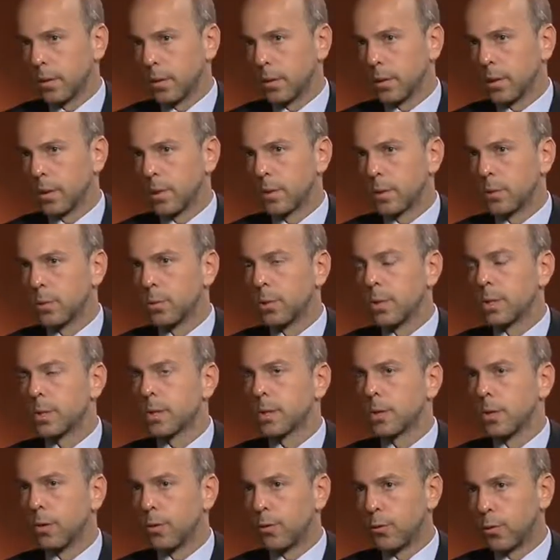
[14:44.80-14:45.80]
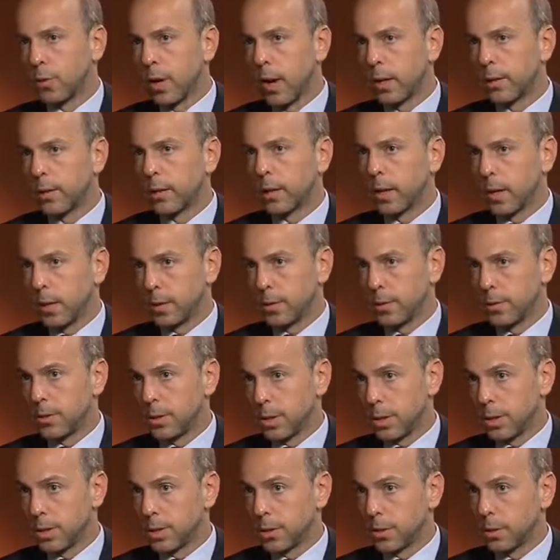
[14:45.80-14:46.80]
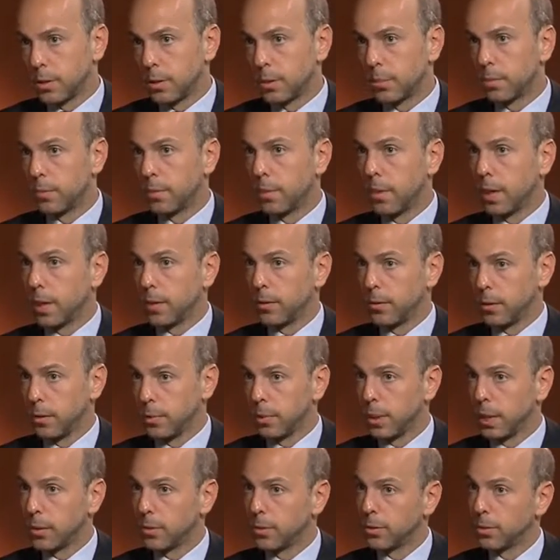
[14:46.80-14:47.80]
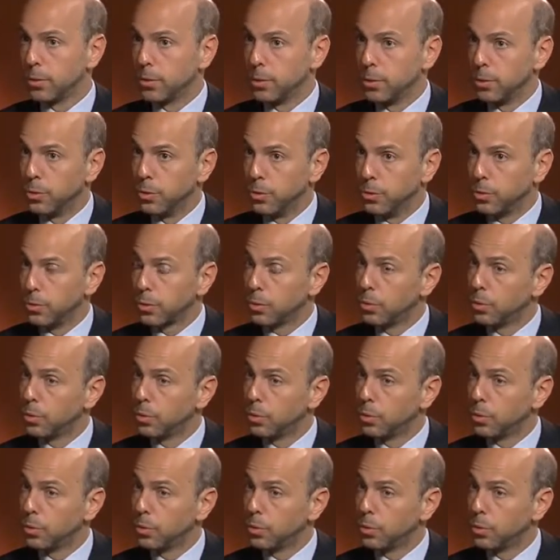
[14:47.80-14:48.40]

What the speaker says: there is a risk of radicalization by Tibetan youth